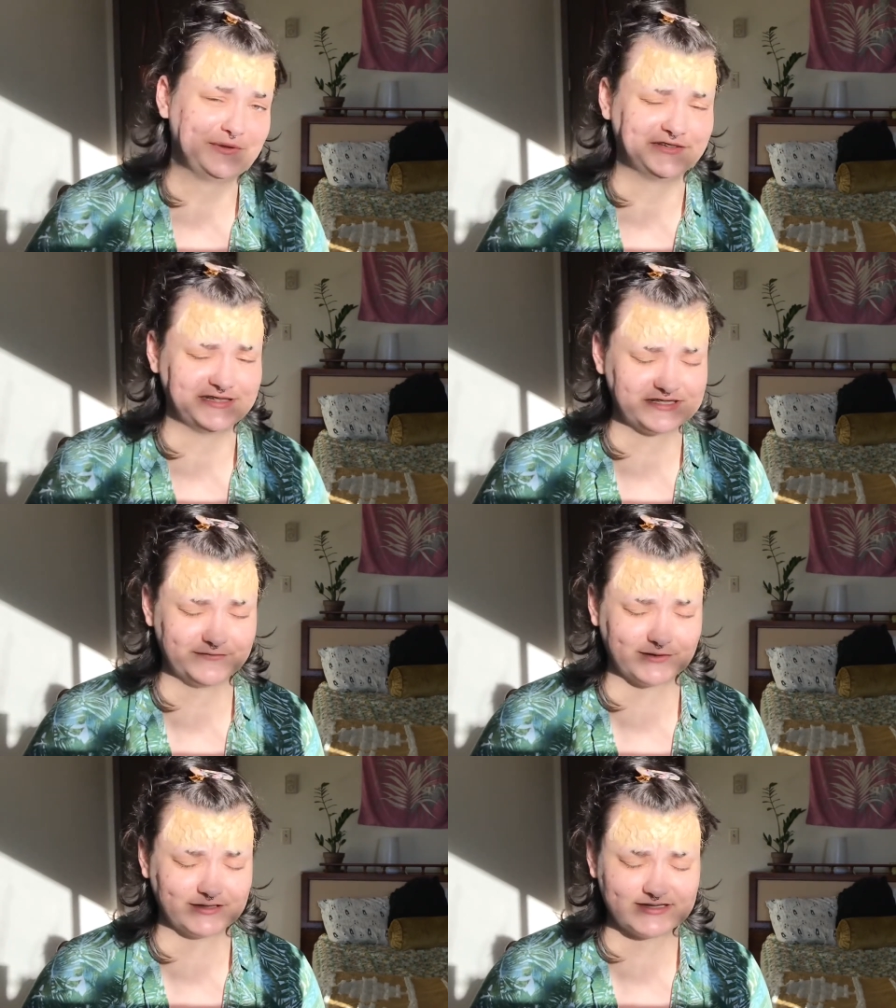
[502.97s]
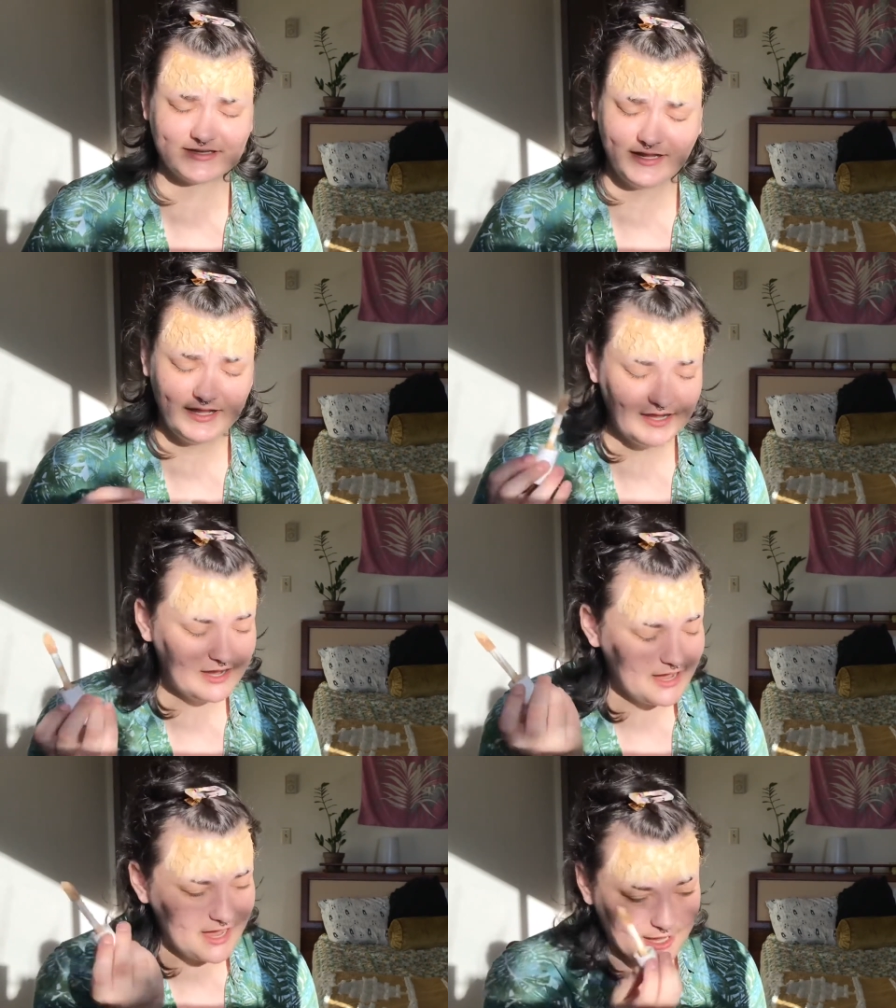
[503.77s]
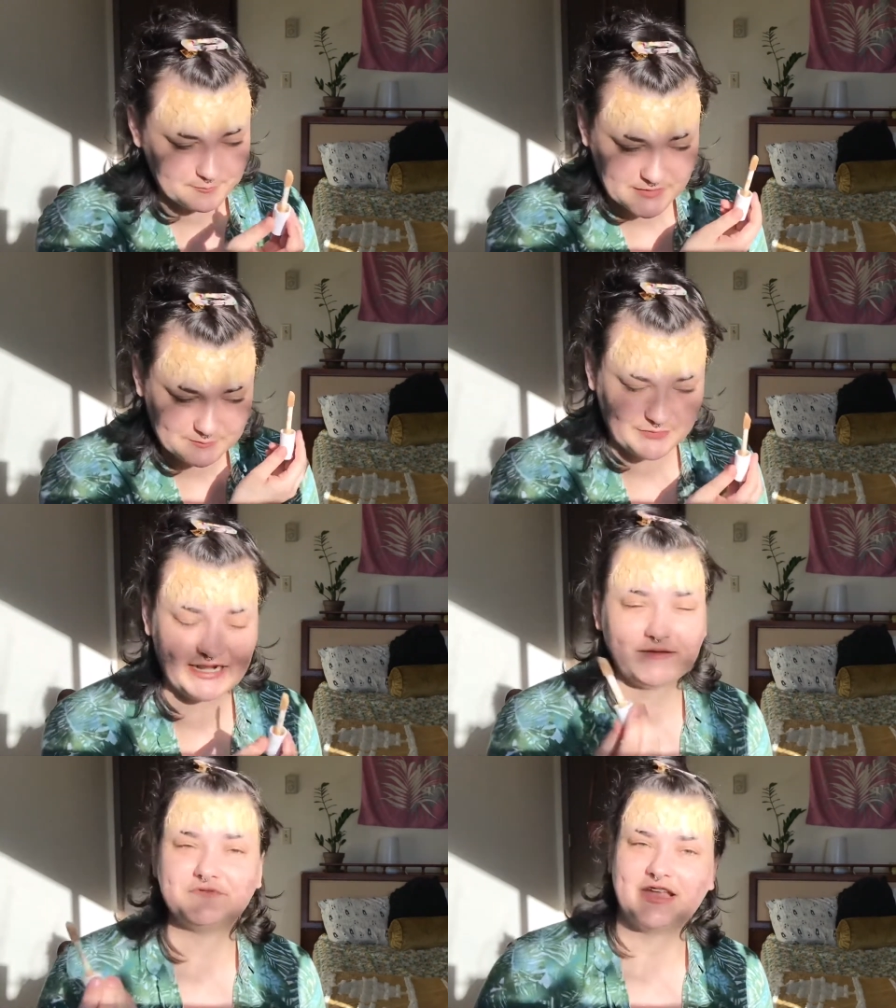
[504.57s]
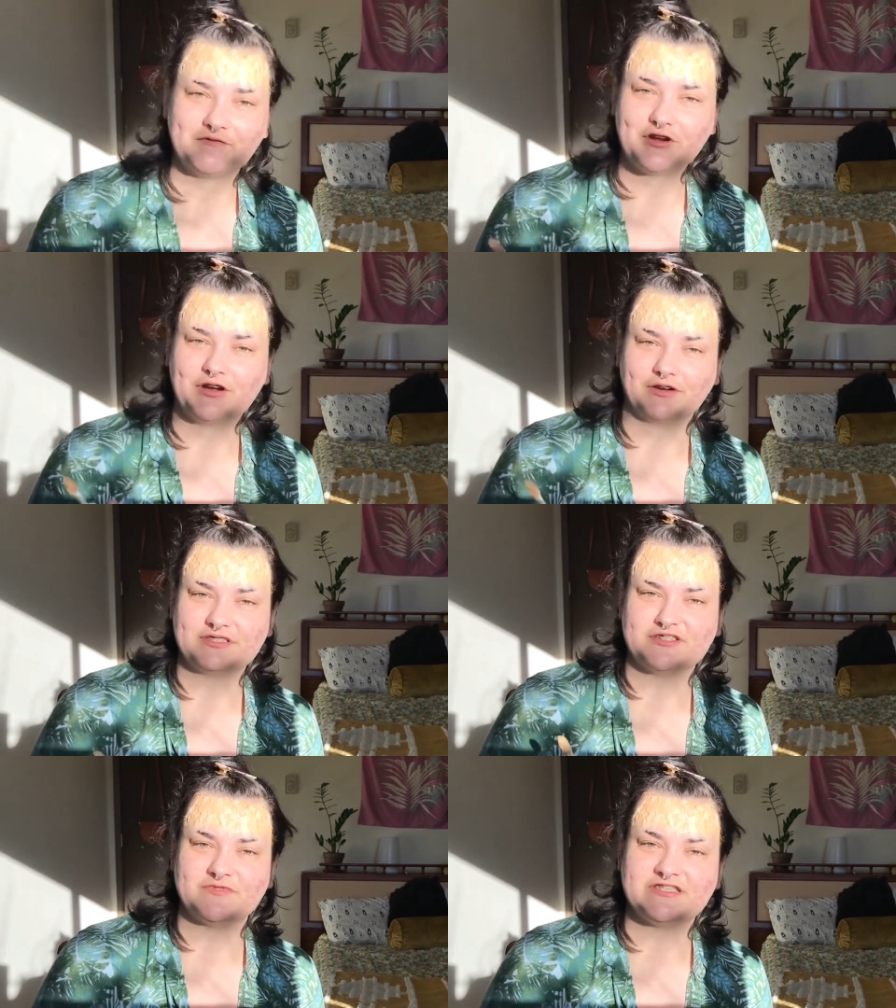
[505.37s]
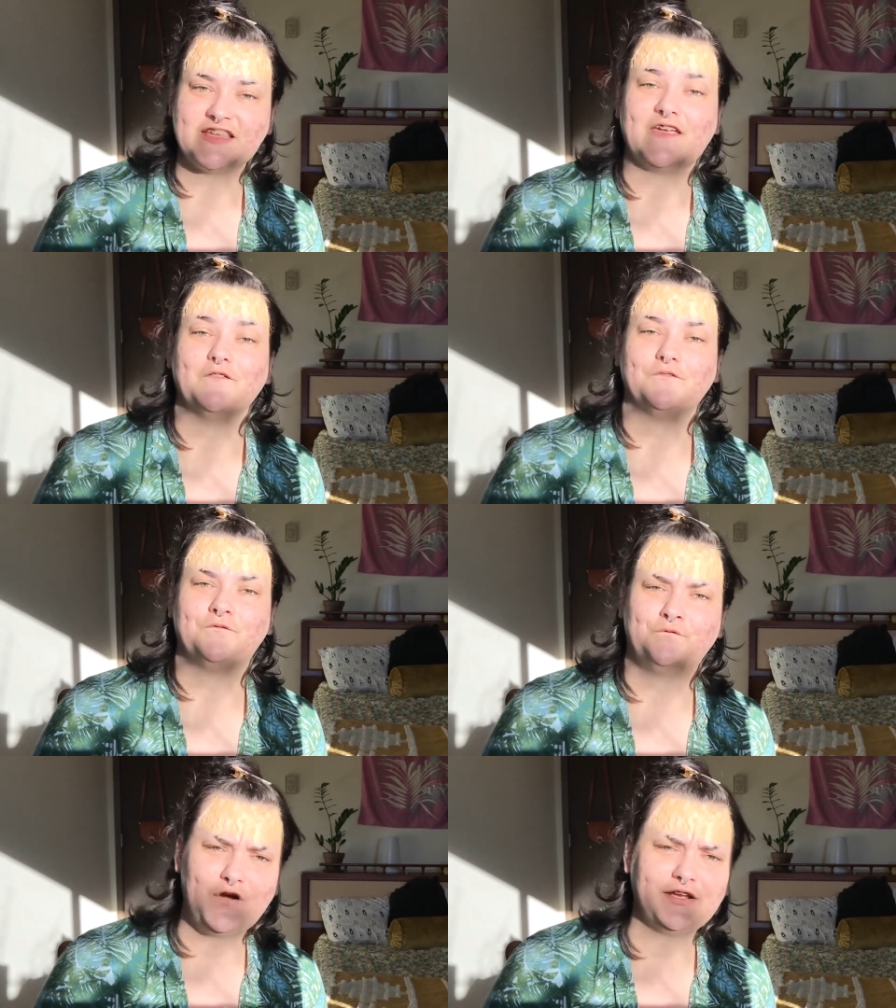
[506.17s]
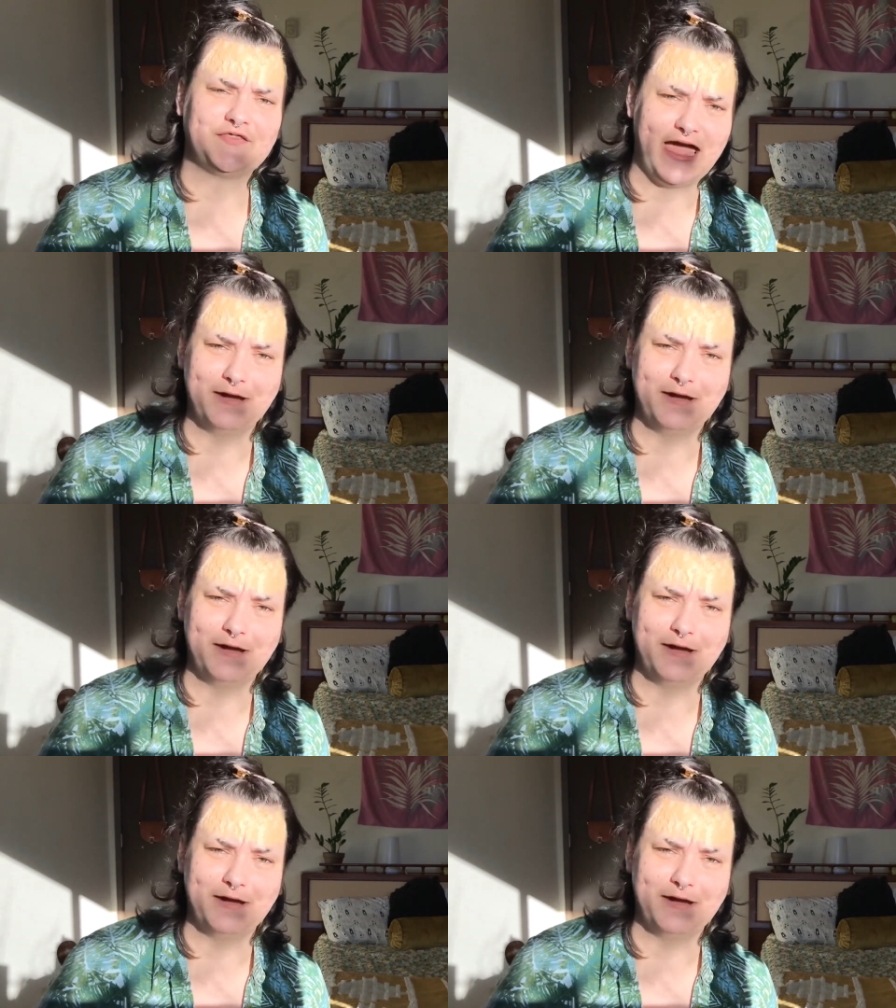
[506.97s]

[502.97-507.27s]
police force. Um, but I've never heard someone say, fuck that